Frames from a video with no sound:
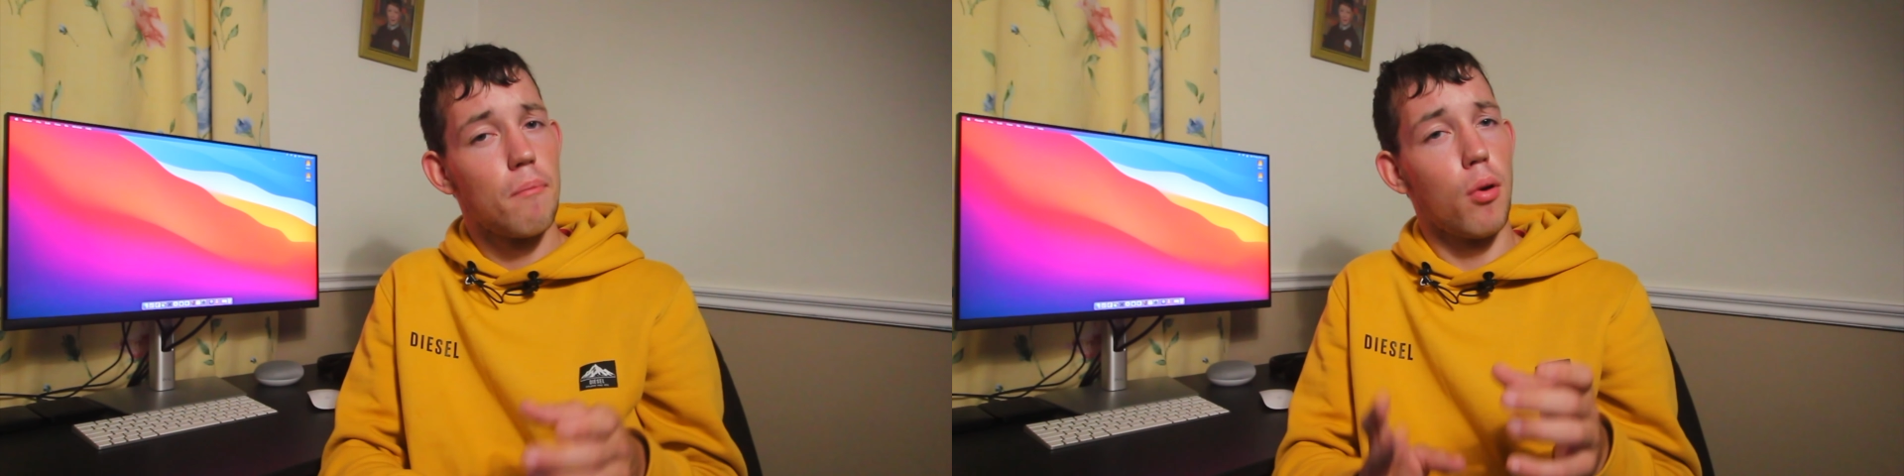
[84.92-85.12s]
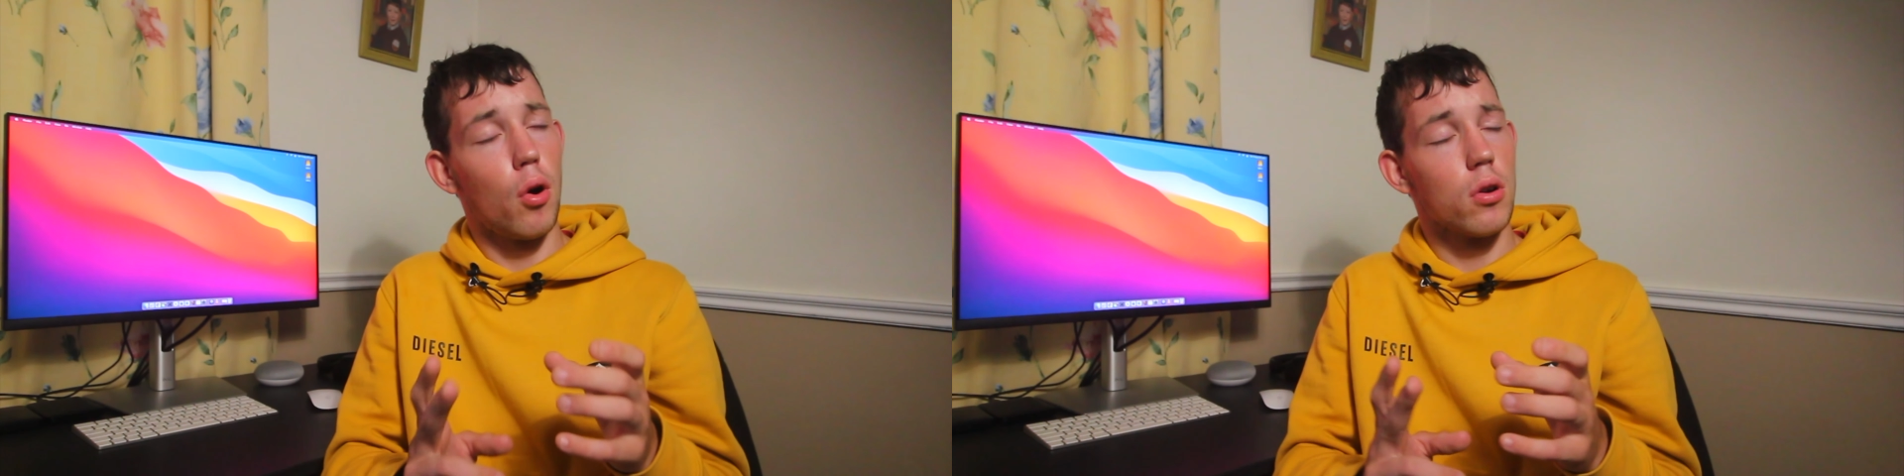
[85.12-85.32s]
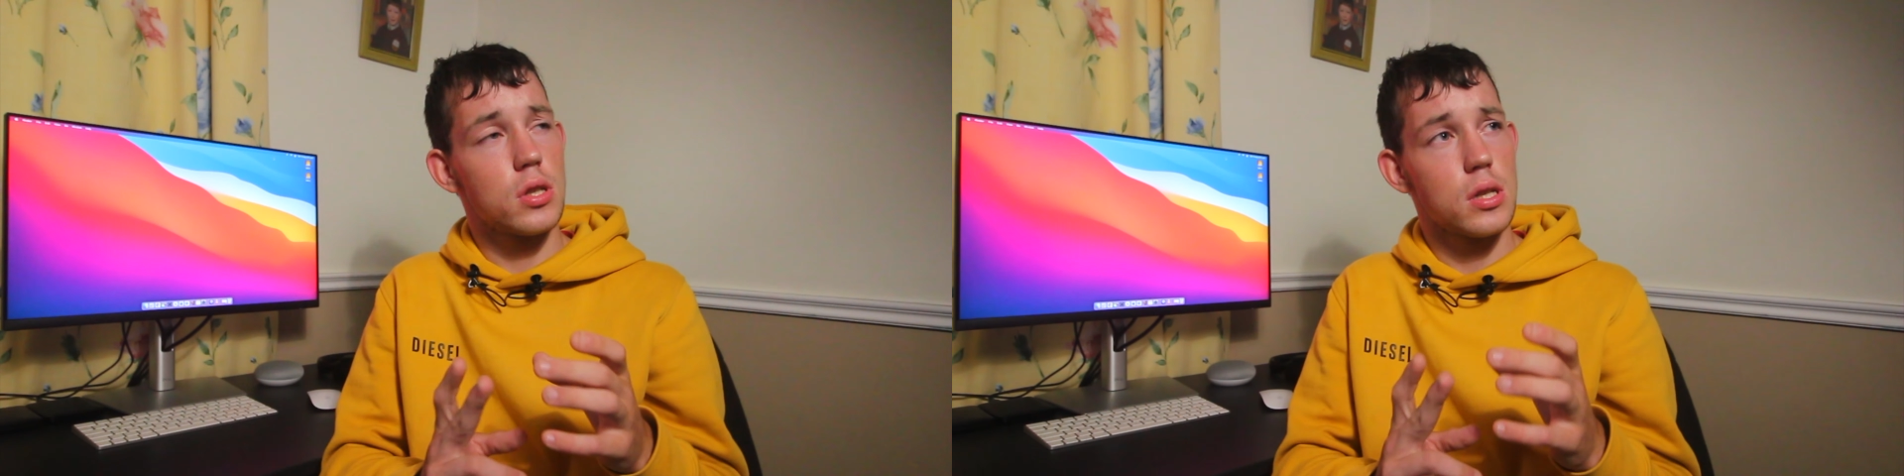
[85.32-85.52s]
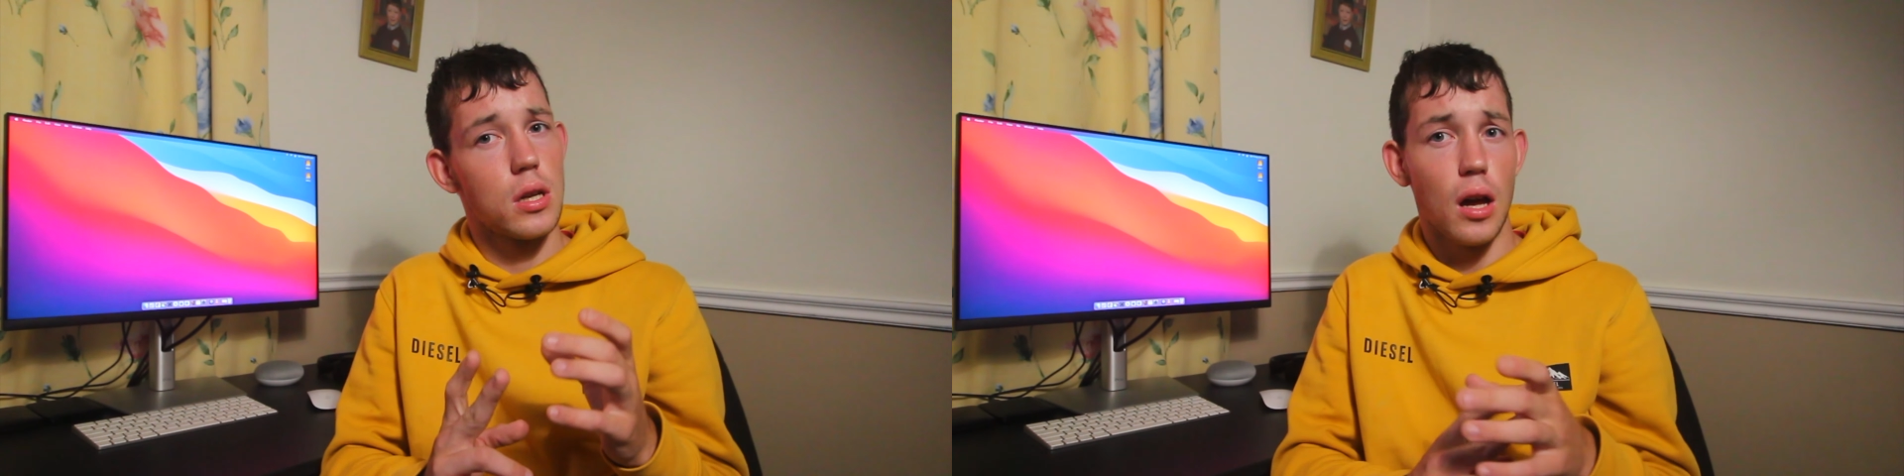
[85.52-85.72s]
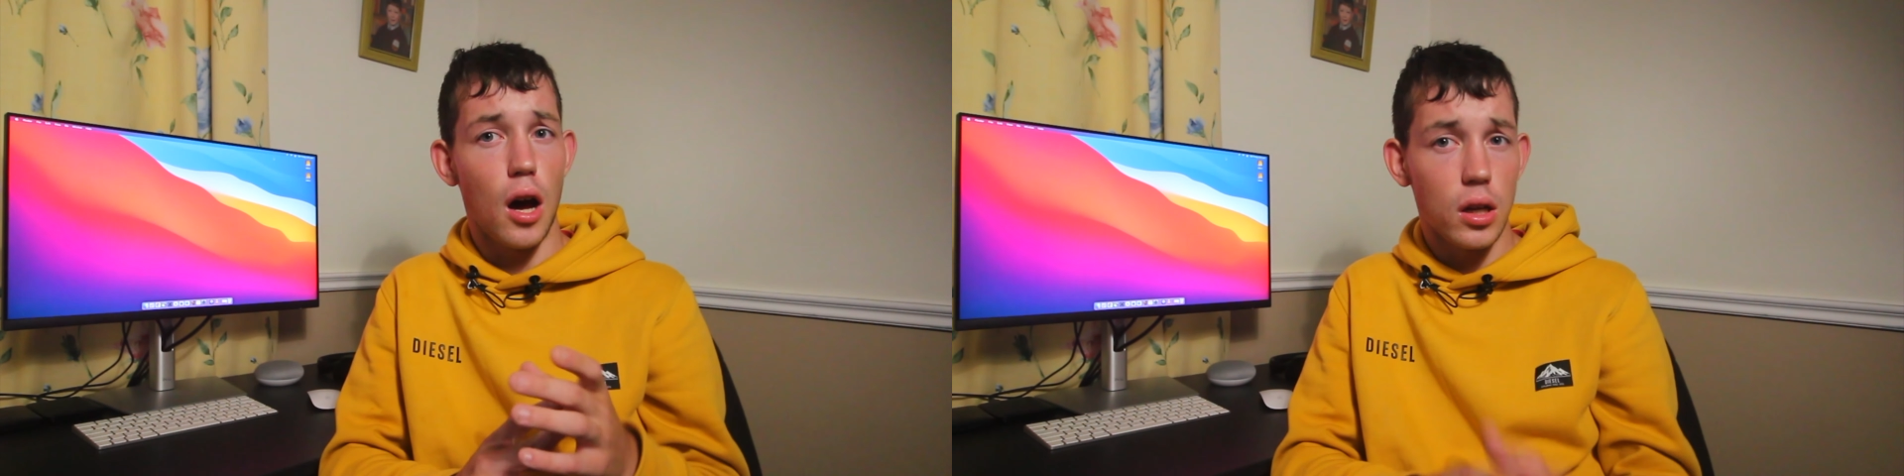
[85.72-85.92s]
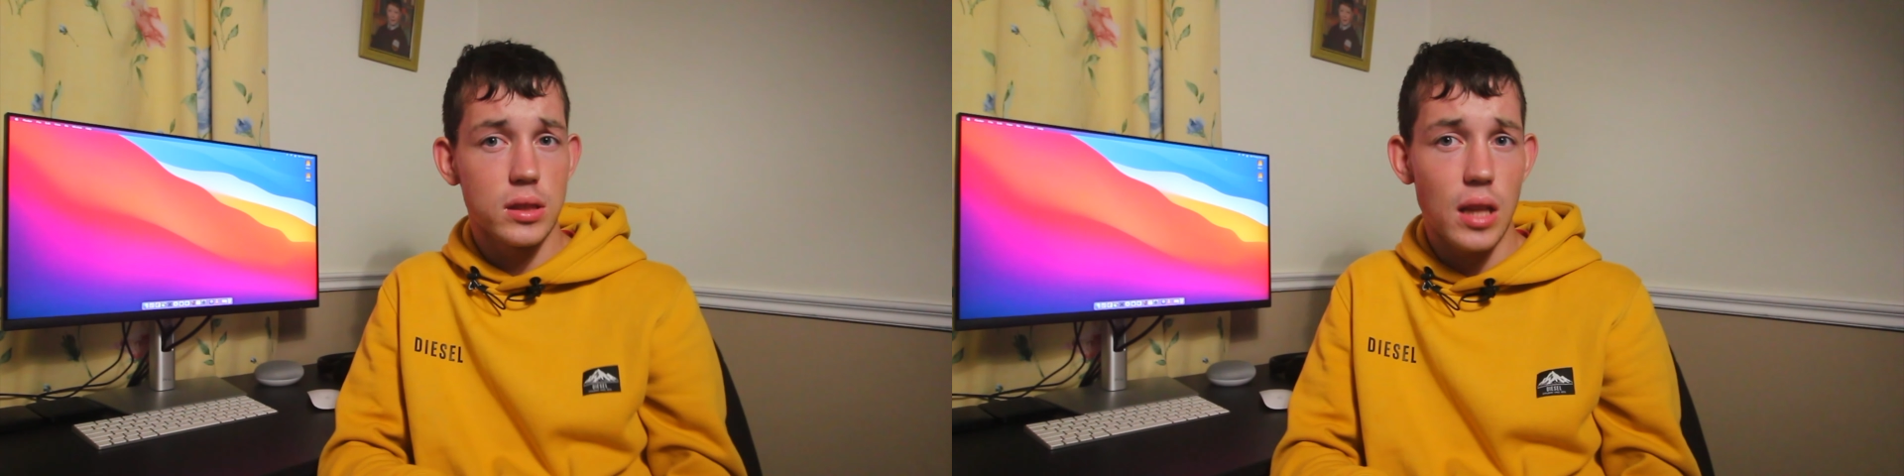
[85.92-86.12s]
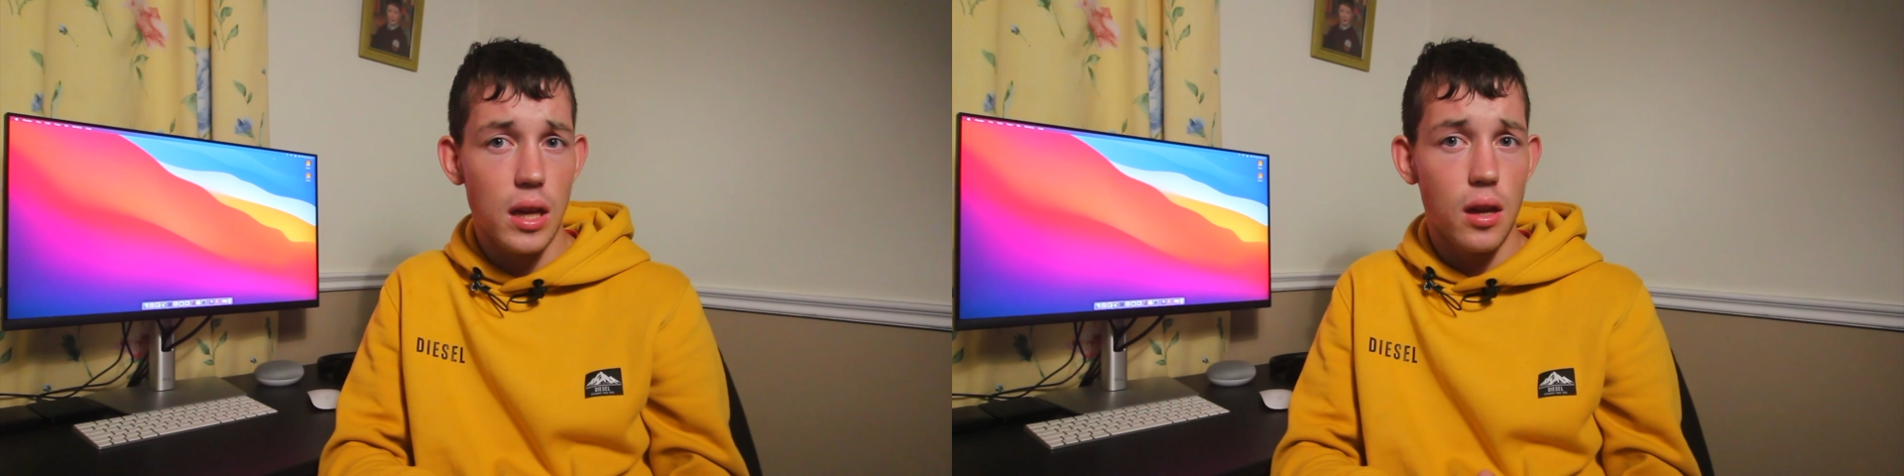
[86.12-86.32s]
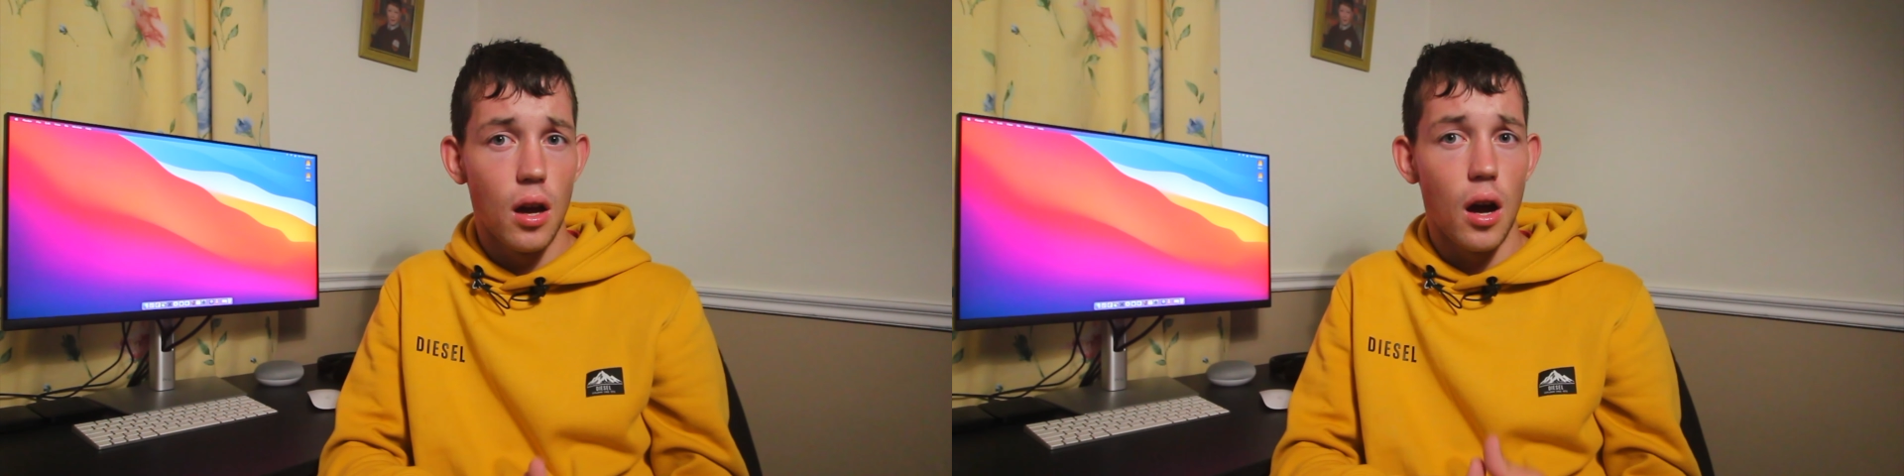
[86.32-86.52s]
but
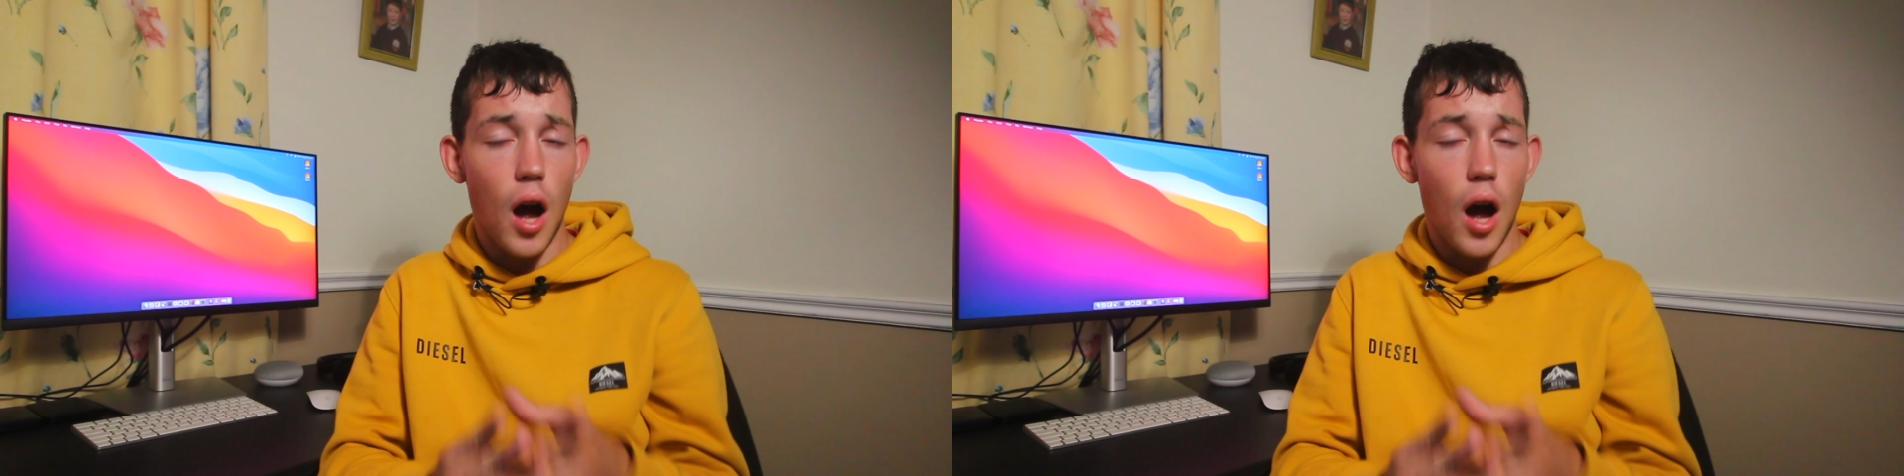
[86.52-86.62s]
honestly,